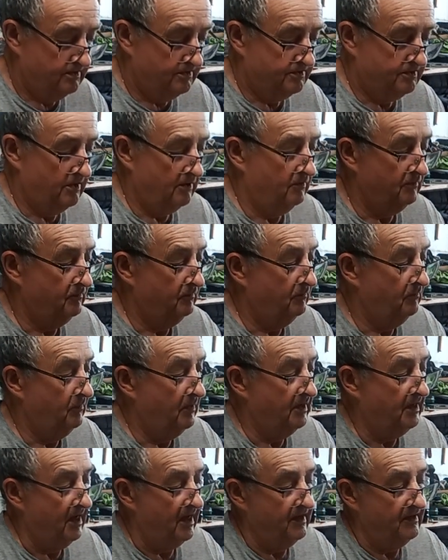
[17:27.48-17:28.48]
So
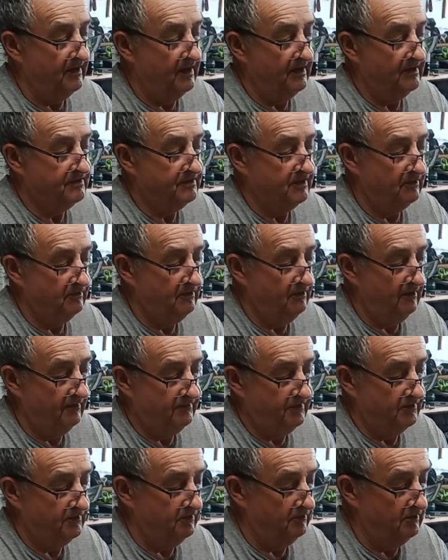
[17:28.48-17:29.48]
we're getting there. So you
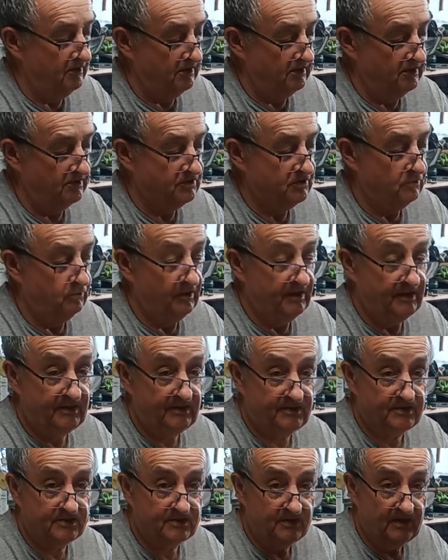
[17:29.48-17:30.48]
have to do little
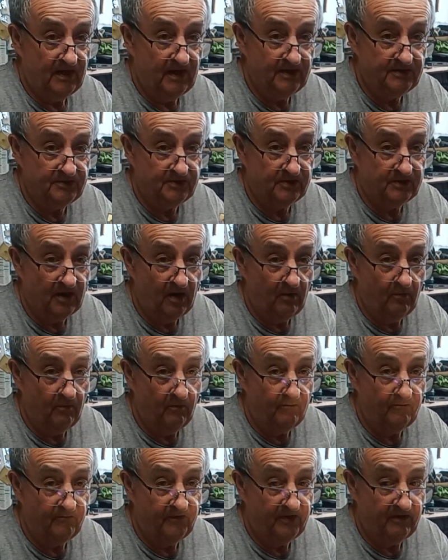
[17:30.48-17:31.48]
tweaks as you
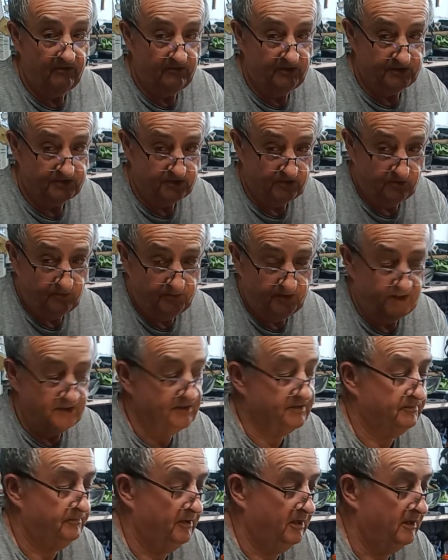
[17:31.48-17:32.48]
go on various little
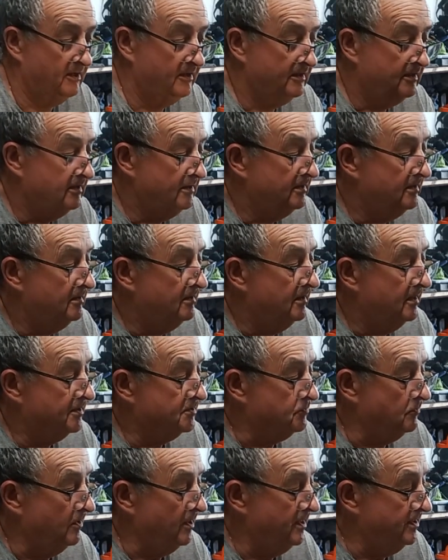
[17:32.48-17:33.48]
bits, but
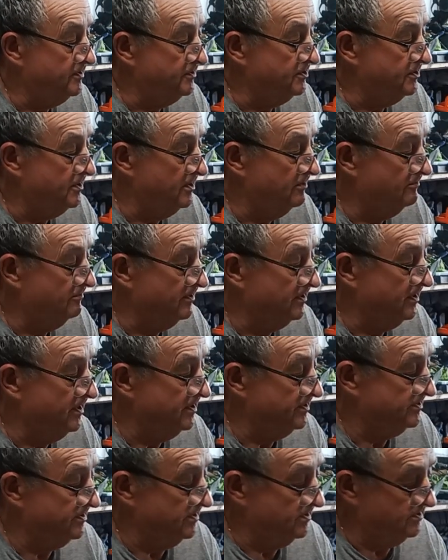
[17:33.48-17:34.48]
that's what engineering
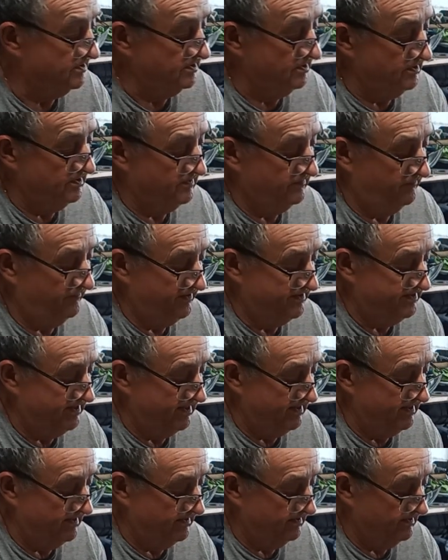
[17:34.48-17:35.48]
is. It's
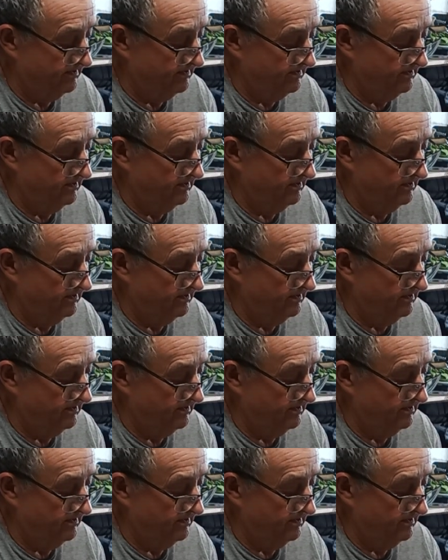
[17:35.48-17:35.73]
fitting.